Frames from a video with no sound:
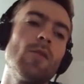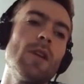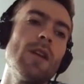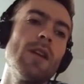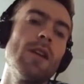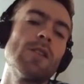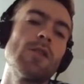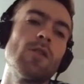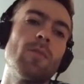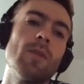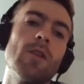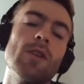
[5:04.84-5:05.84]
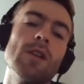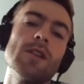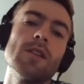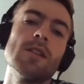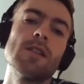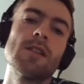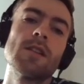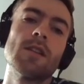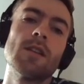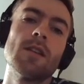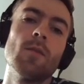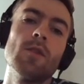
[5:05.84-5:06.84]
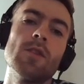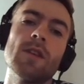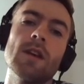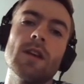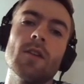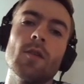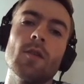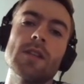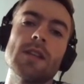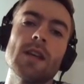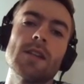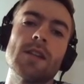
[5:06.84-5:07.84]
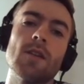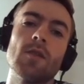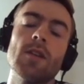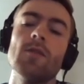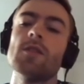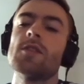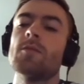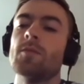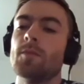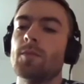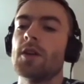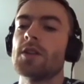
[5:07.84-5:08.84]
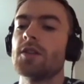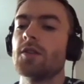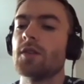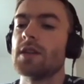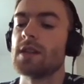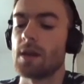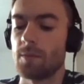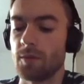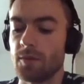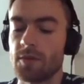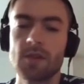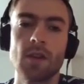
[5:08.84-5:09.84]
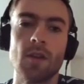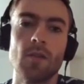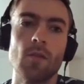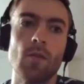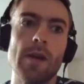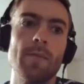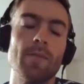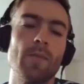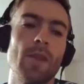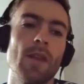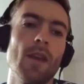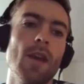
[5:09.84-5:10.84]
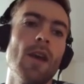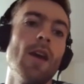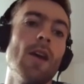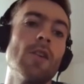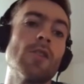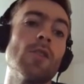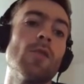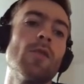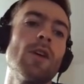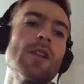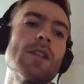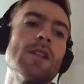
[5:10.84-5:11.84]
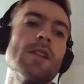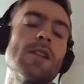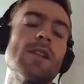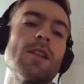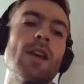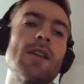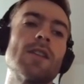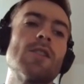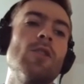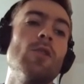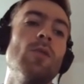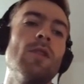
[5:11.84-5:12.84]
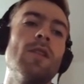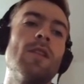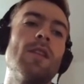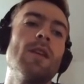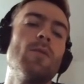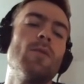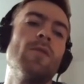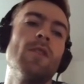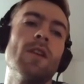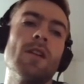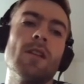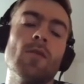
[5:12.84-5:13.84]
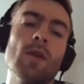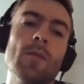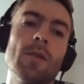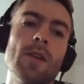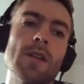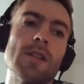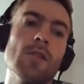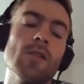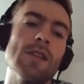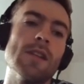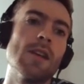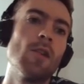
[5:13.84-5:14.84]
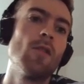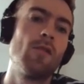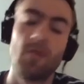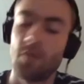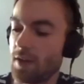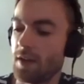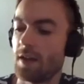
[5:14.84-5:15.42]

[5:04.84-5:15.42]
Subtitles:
three sort of main reasons to motivate OSS, and I'll give you some personal examples along the way. So the first has to do with the theme of the webinar series itself.